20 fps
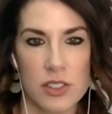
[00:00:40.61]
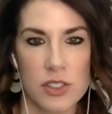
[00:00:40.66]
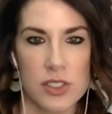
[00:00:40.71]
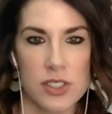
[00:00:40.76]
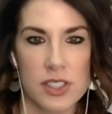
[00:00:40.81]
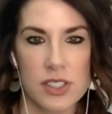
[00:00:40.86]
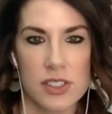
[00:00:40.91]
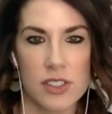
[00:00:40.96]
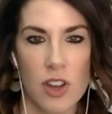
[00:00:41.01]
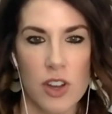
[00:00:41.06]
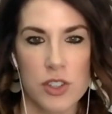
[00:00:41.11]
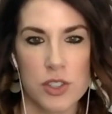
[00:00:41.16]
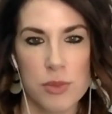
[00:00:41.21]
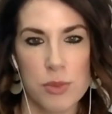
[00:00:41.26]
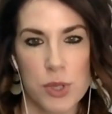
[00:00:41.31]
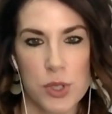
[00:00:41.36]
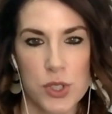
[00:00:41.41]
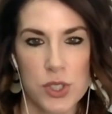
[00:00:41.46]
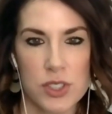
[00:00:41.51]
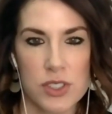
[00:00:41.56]
nurses'
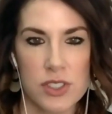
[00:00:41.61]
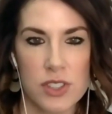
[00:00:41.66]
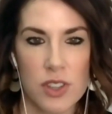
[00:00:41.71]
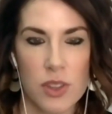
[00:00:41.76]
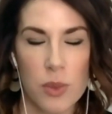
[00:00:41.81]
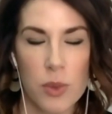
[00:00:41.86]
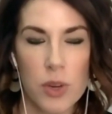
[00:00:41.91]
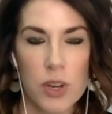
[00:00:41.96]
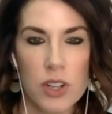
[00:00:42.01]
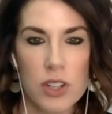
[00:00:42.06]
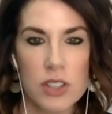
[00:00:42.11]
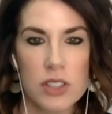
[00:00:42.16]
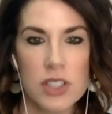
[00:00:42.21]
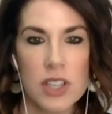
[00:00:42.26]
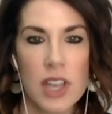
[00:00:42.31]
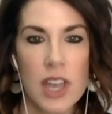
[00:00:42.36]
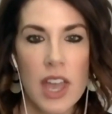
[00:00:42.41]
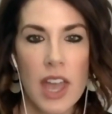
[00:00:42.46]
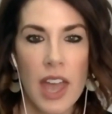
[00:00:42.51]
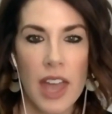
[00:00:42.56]
contributions to the
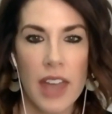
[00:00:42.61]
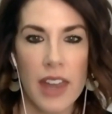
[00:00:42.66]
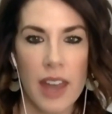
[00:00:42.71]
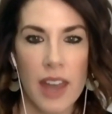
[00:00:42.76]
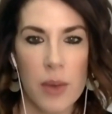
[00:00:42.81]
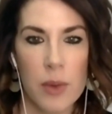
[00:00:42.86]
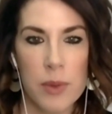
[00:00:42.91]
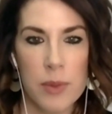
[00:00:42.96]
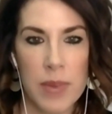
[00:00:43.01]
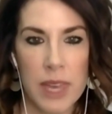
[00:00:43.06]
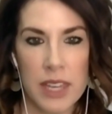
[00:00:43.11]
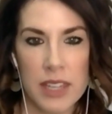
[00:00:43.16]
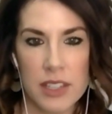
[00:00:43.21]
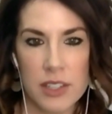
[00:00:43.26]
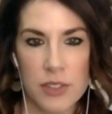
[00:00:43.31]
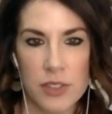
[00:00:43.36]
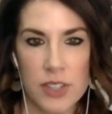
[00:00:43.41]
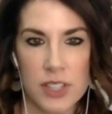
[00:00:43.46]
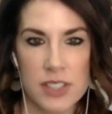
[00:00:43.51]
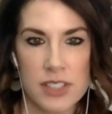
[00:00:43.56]
world and how we make a
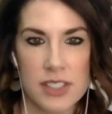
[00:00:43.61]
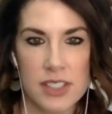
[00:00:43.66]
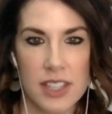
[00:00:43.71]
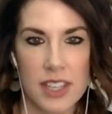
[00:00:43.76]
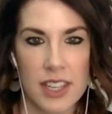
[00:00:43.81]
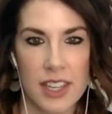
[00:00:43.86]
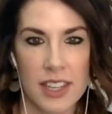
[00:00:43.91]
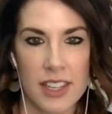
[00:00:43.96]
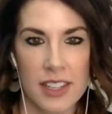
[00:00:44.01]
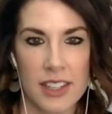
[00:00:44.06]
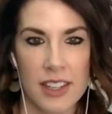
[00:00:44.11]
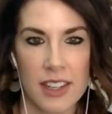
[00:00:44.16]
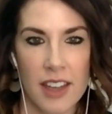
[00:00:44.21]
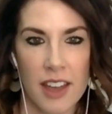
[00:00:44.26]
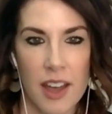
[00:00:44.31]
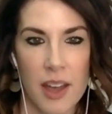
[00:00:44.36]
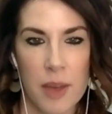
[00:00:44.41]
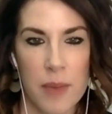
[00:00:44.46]
difference in